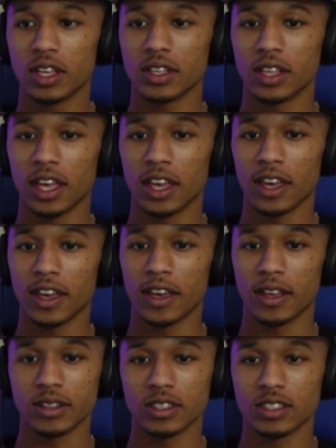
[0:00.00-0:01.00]

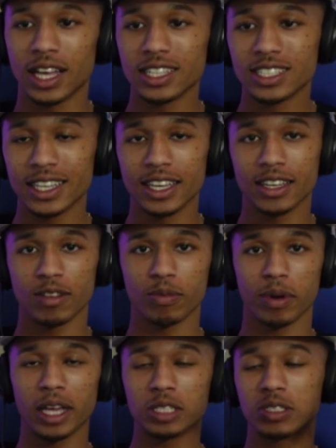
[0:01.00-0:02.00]
and that's it.
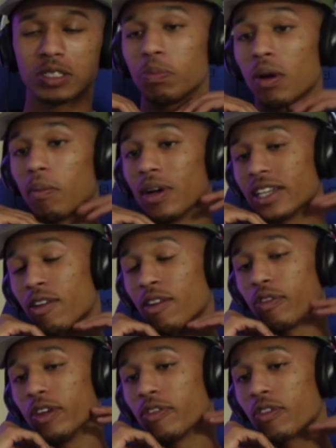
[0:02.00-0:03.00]
It's just pretty much like a
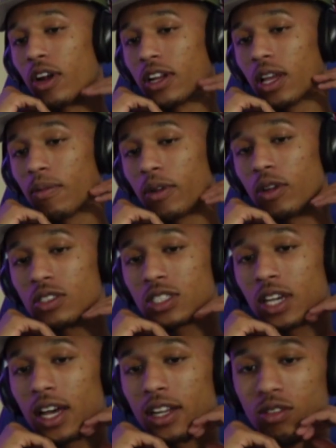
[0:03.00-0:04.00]
free for all, damn near.
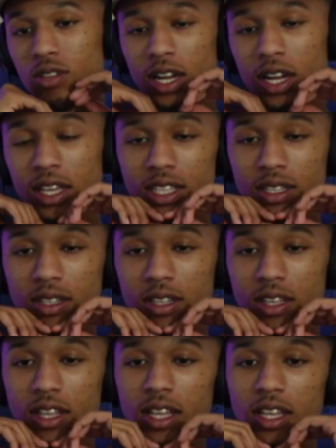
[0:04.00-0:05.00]
You gotta get the.
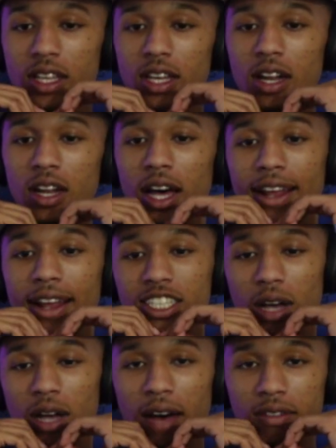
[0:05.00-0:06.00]
Now that's
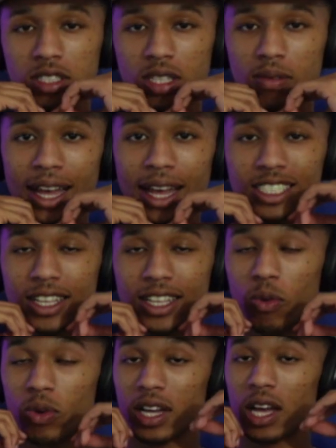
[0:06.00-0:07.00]
like
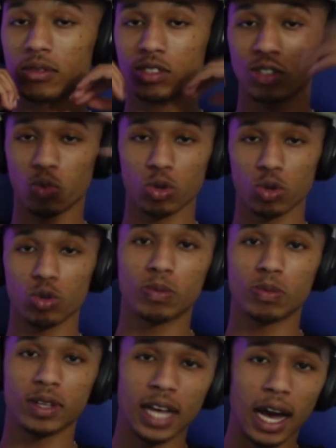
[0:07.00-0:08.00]
when it comes to rules,
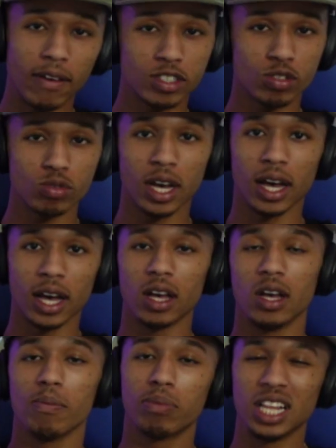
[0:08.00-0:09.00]
but then obviously you got
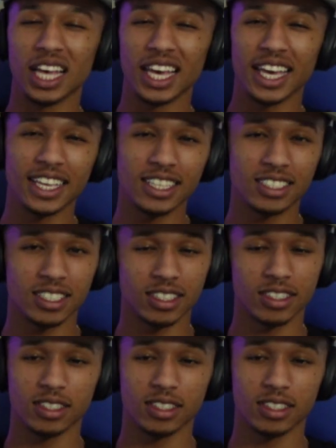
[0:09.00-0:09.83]
plays and